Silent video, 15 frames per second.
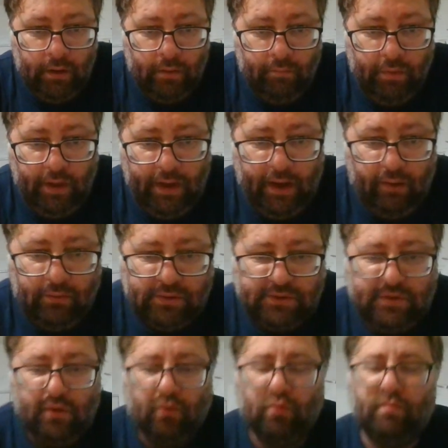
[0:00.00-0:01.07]
but I was
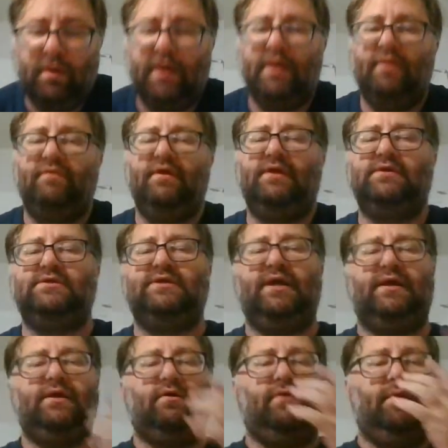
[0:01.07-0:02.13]
told by a then
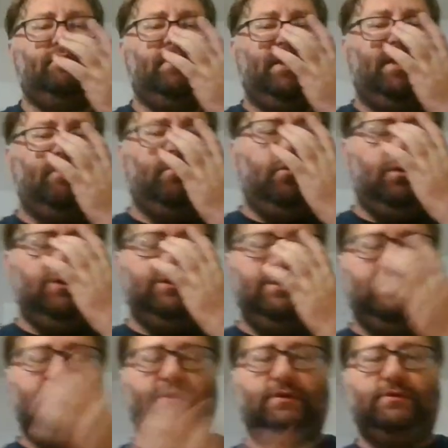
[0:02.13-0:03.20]
second degree black belt
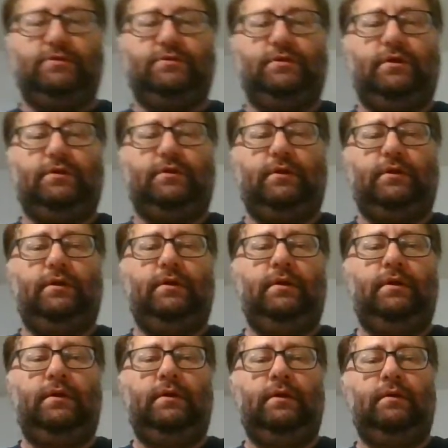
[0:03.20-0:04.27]
assistant instructor,
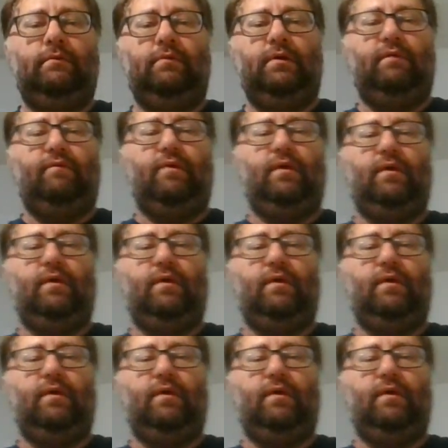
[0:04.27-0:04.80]
whenever I